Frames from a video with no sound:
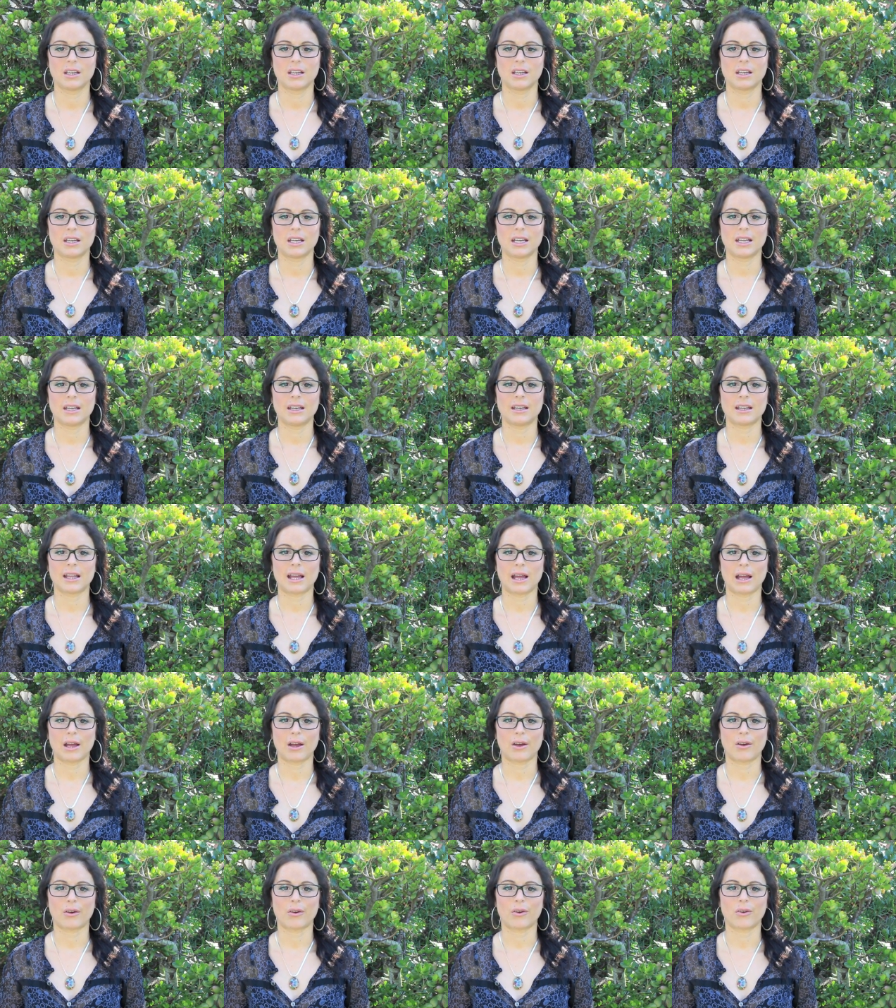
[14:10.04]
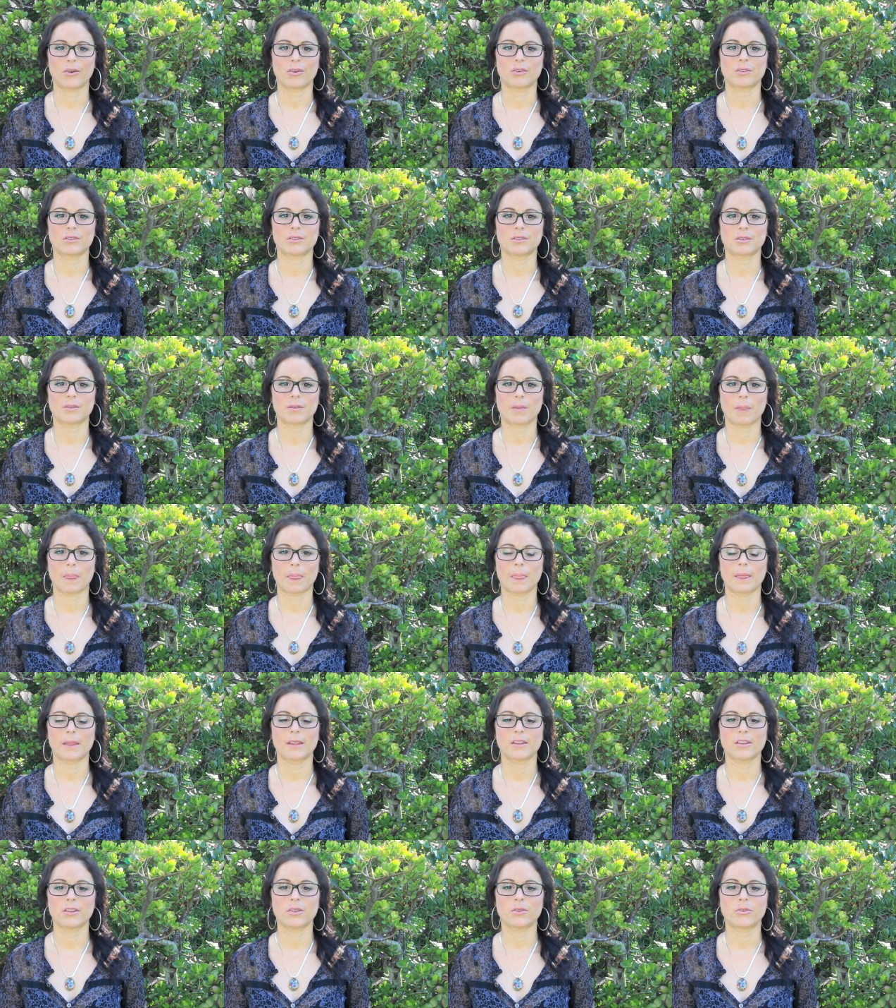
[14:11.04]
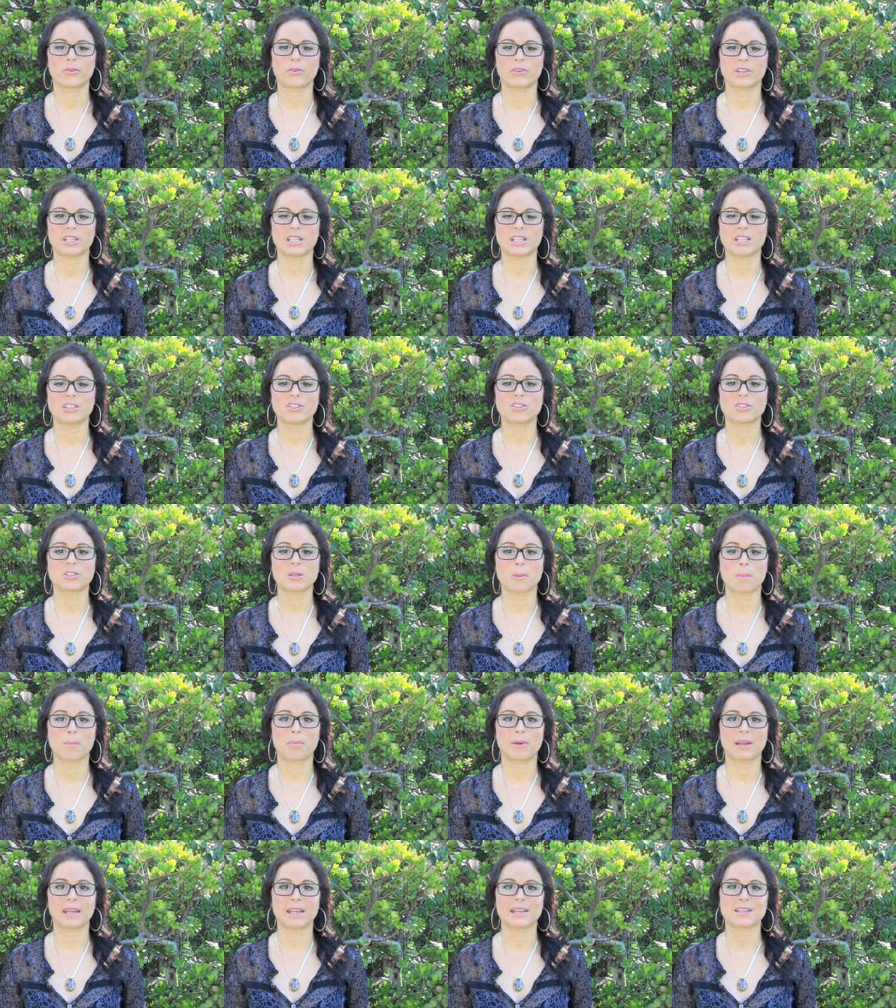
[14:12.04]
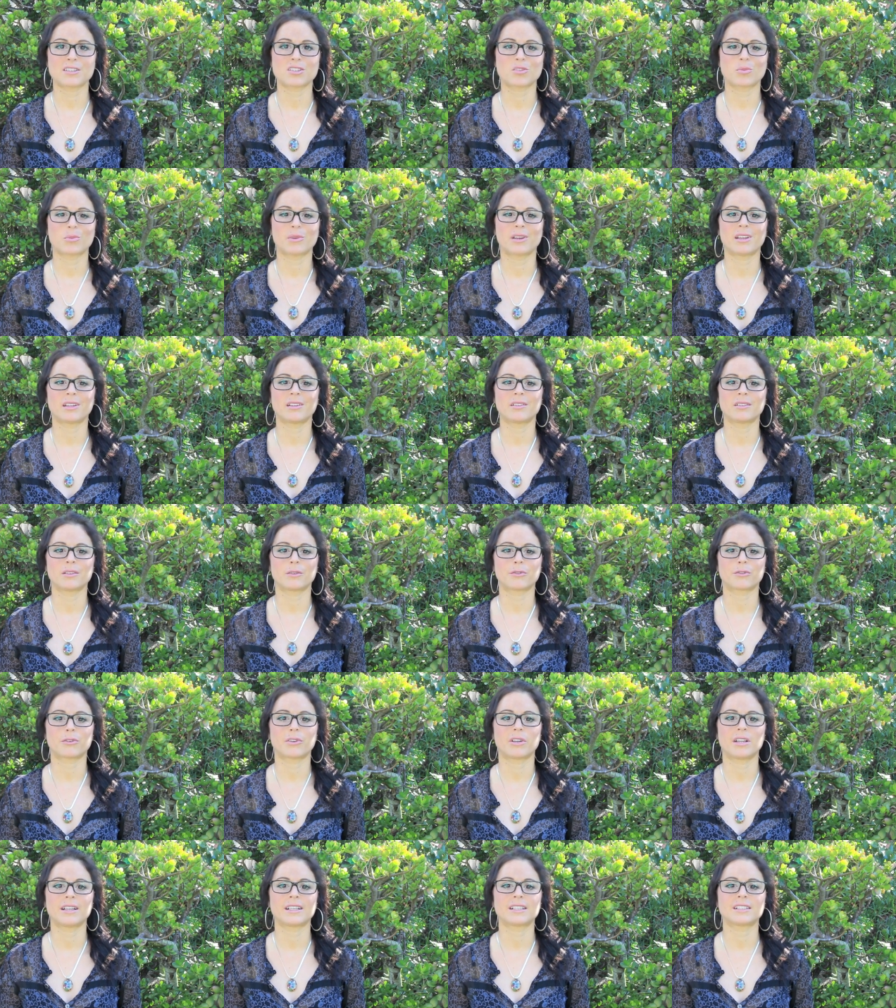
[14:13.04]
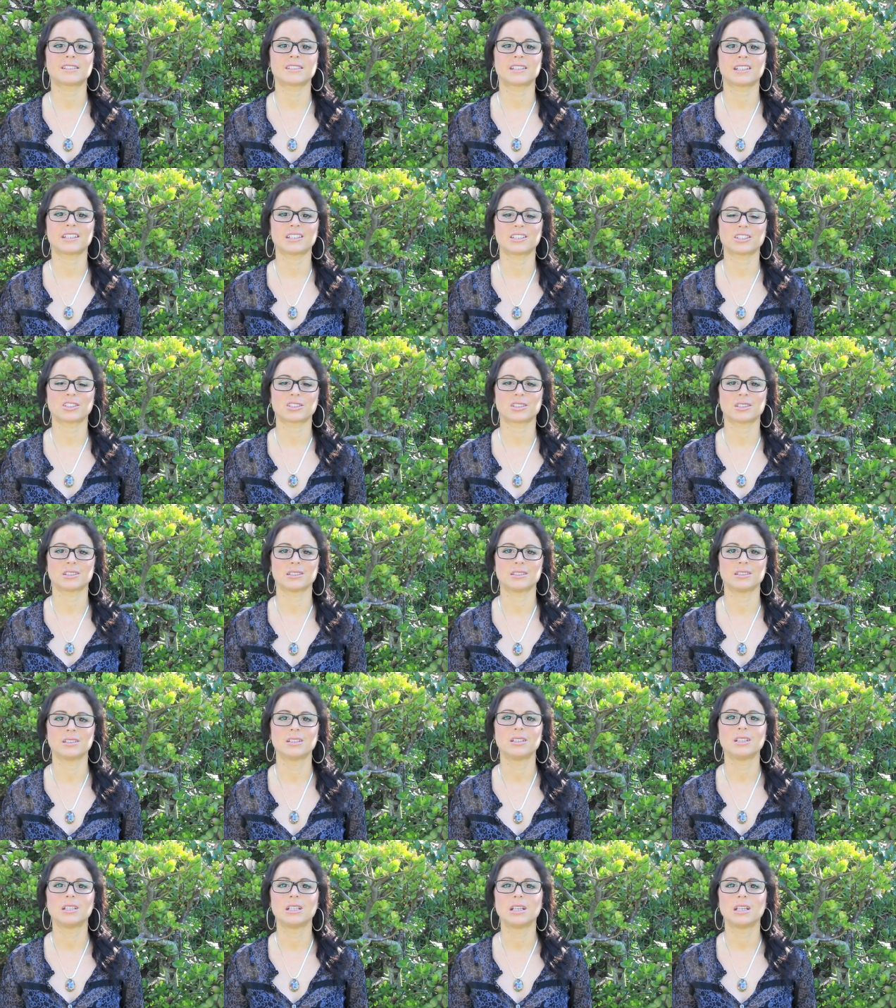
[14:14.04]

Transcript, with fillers: And now you reach the basement of relaxation,